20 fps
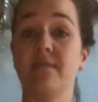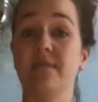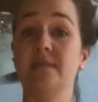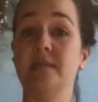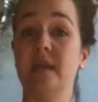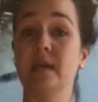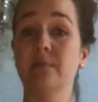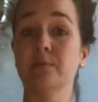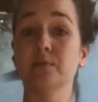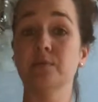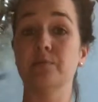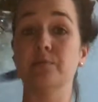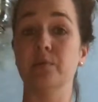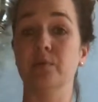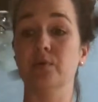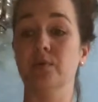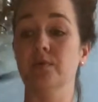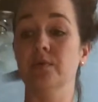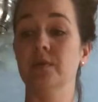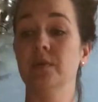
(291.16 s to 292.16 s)

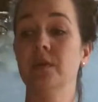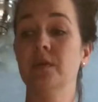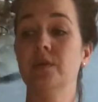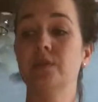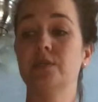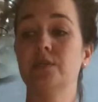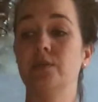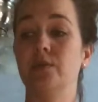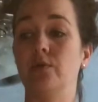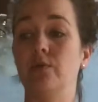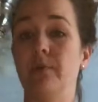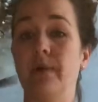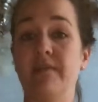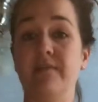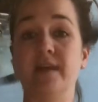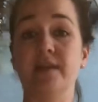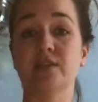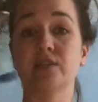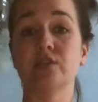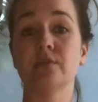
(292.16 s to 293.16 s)
tablespoon to my
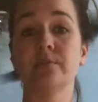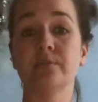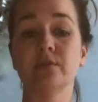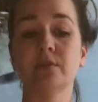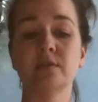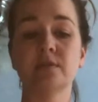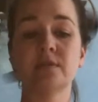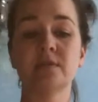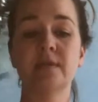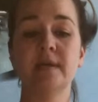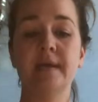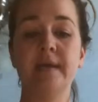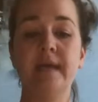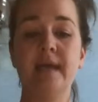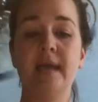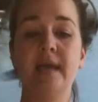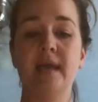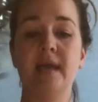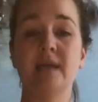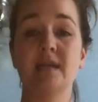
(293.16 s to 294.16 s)
vegetables.
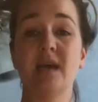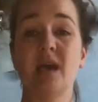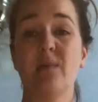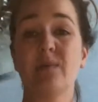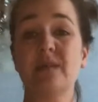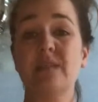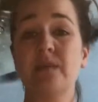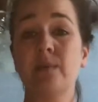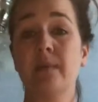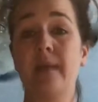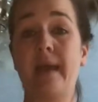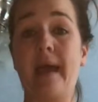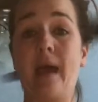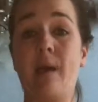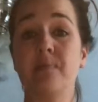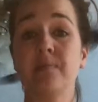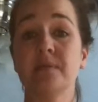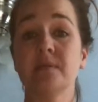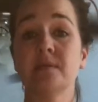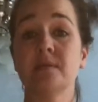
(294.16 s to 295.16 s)
And I want to see what
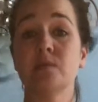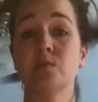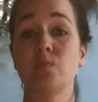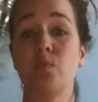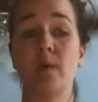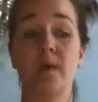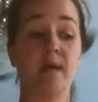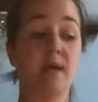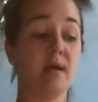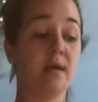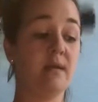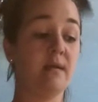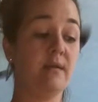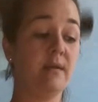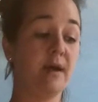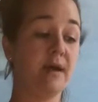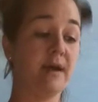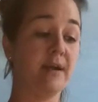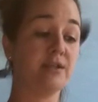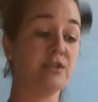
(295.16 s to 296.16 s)
happens when
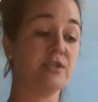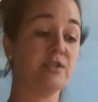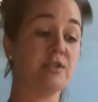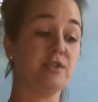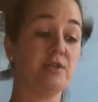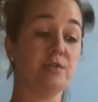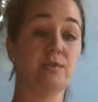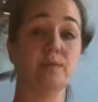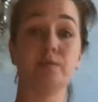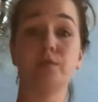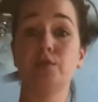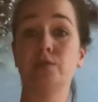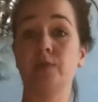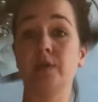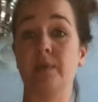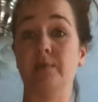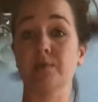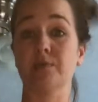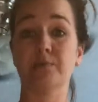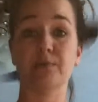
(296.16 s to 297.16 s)
I just use 2
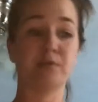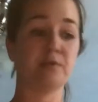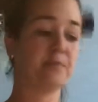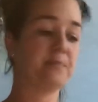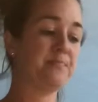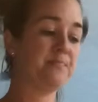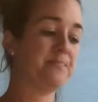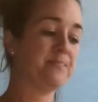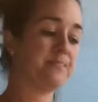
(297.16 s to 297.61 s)
tablespoons.